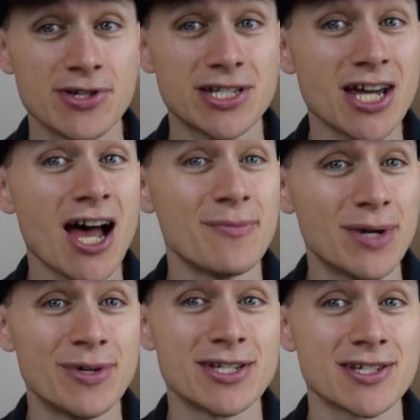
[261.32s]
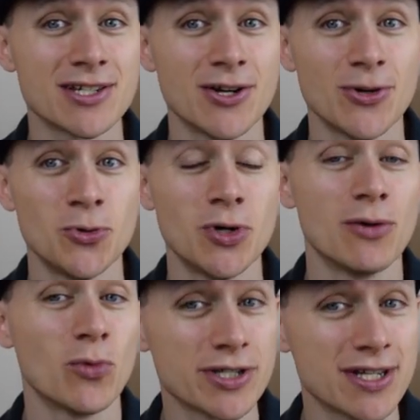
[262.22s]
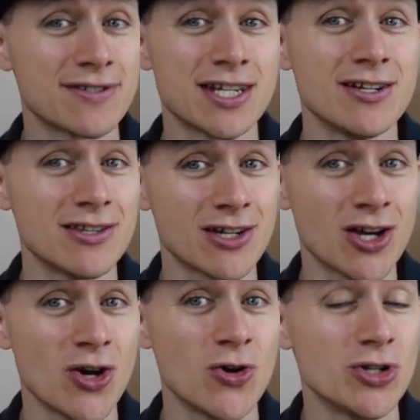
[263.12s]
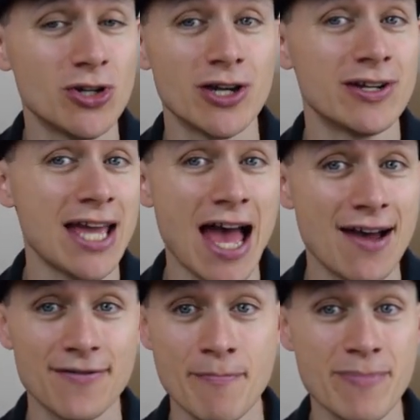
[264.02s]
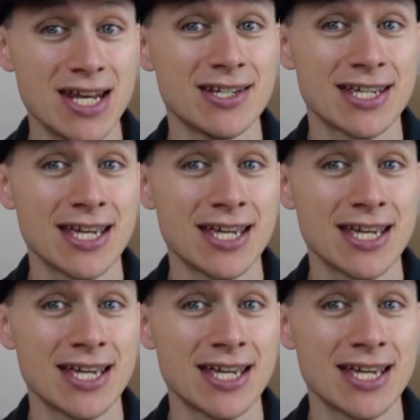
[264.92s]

is a time limit, so once they've sent you the code, you'll only have a minute to